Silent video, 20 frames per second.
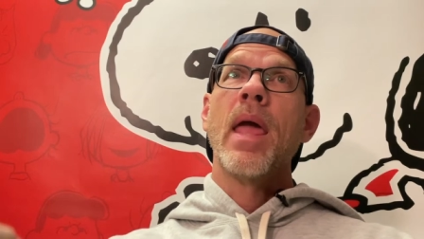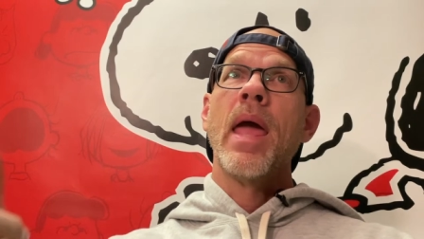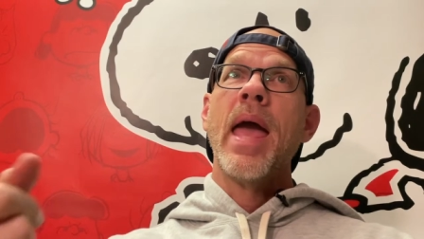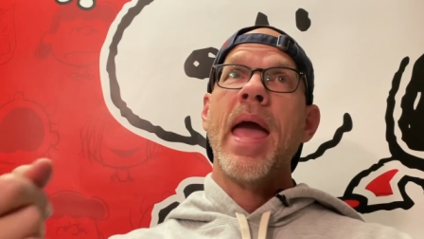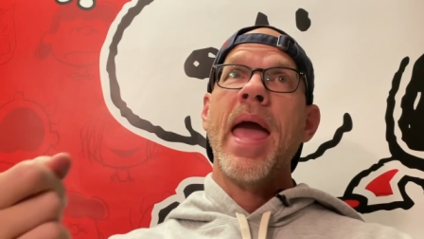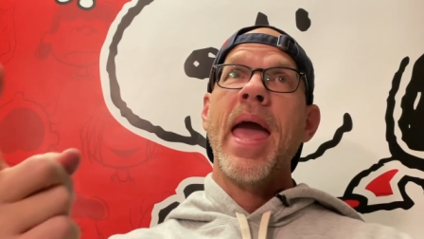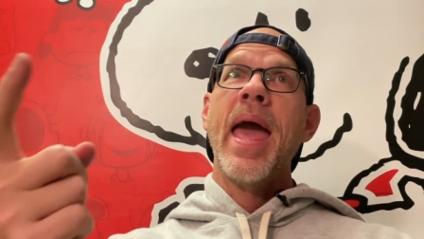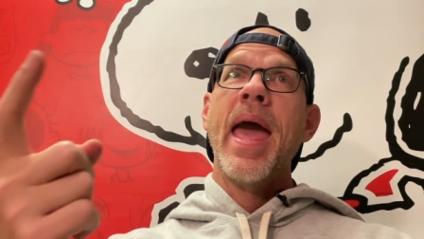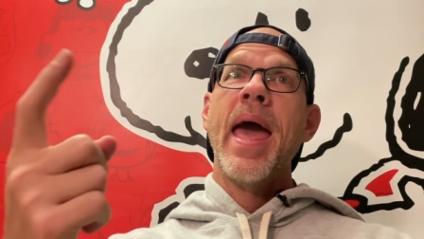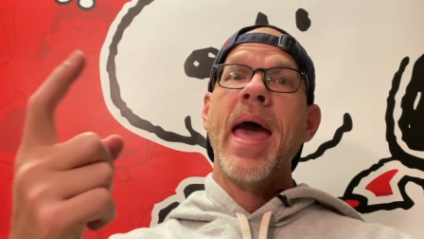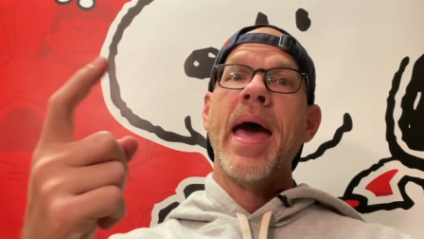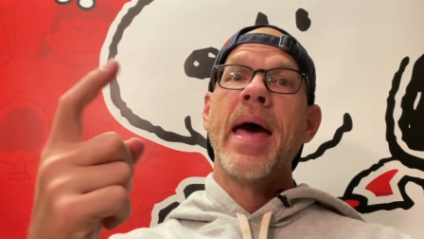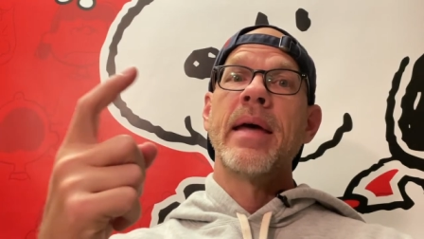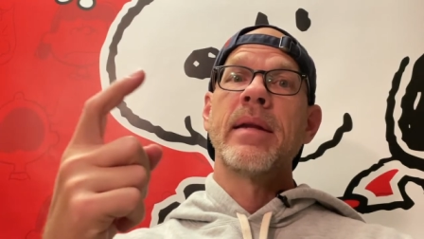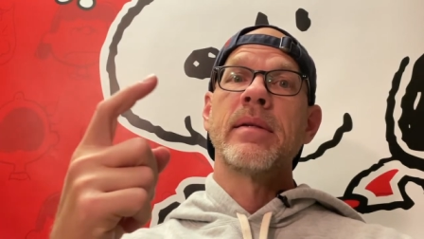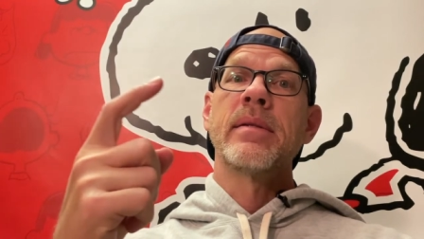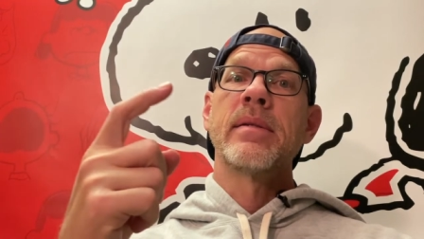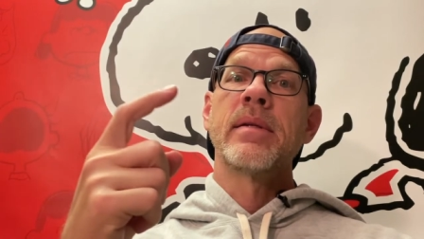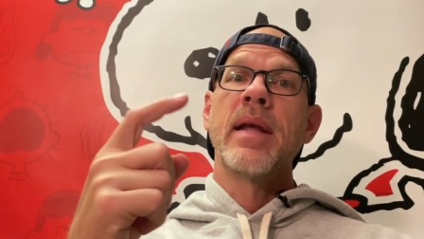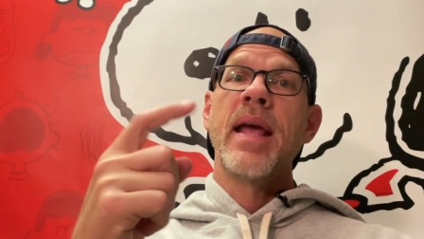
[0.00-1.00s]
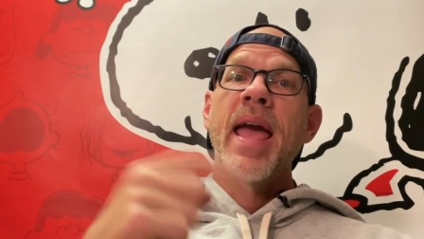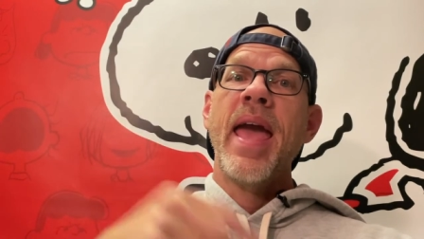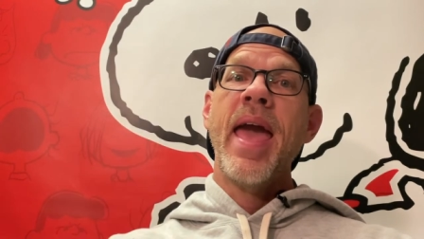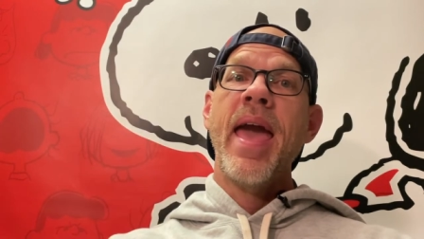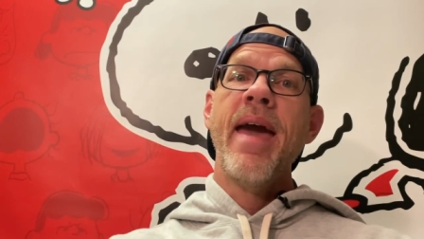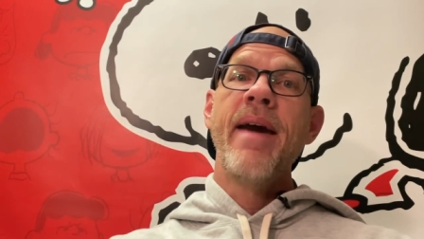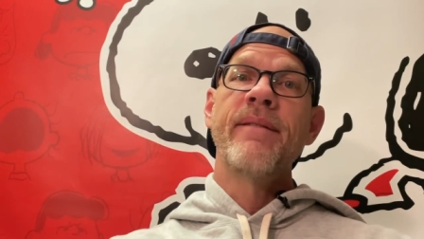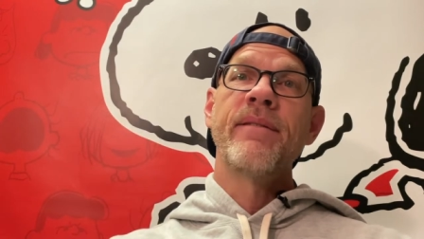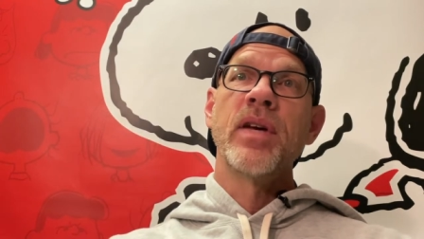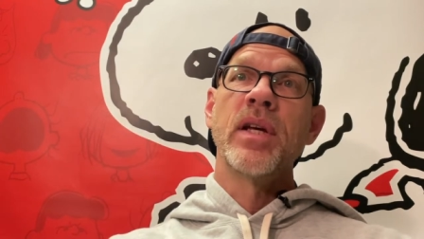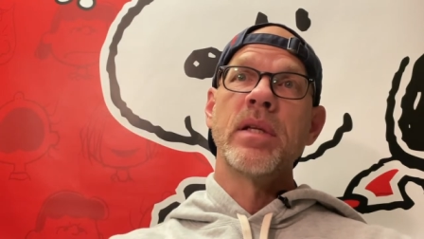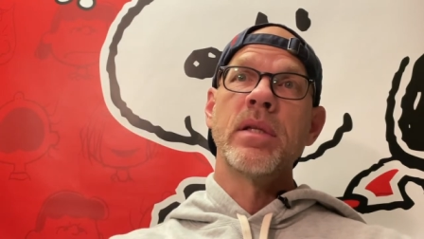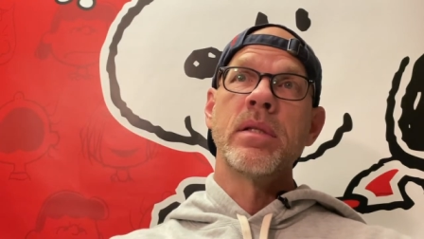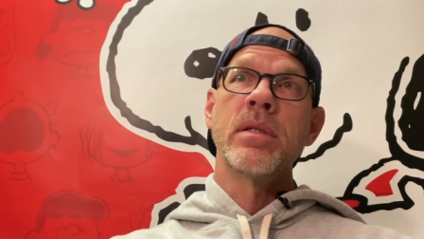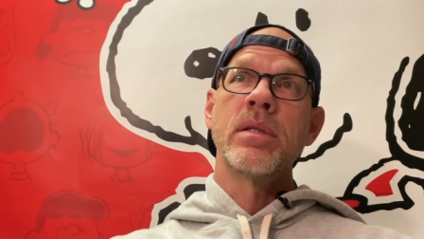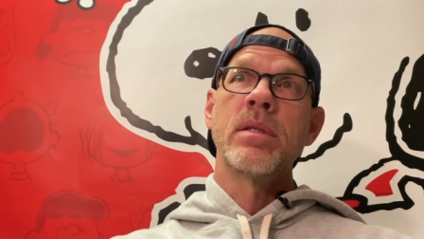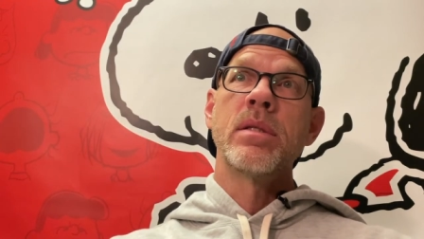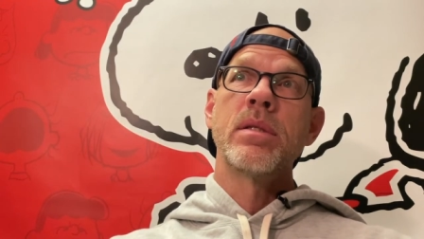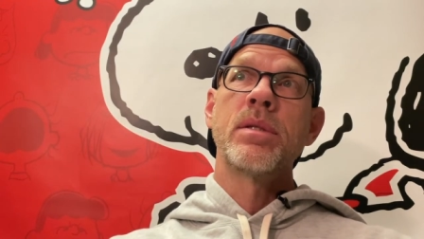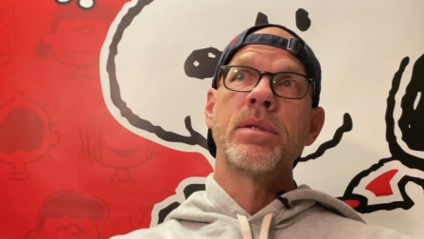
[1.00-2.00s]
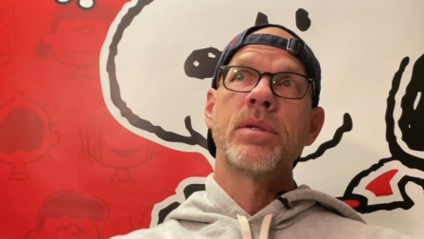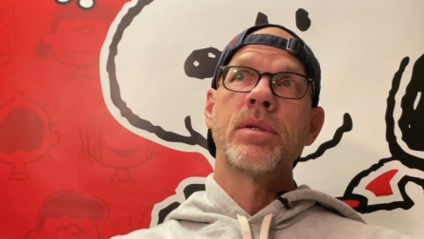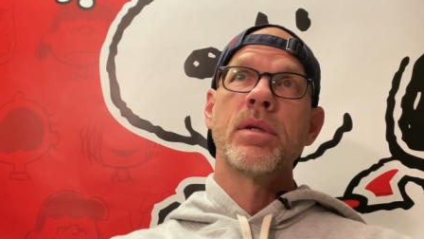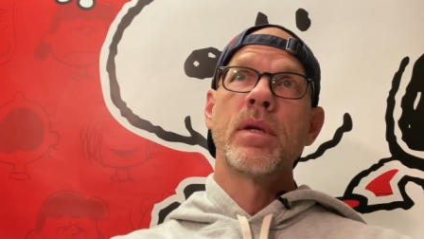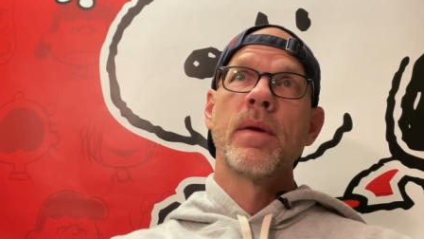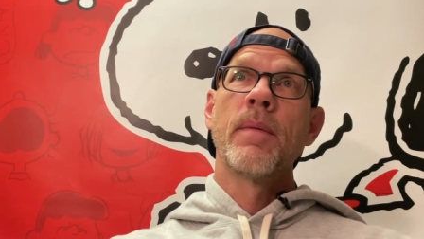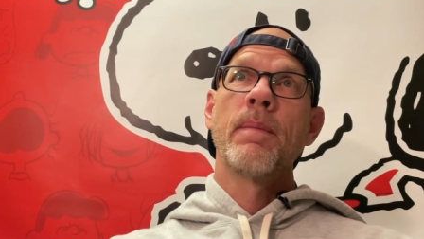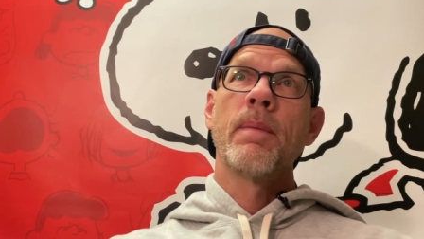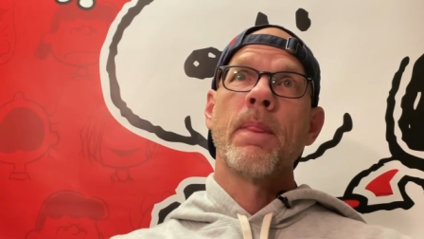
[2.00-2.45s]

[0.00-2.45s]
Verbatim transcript: at Evans,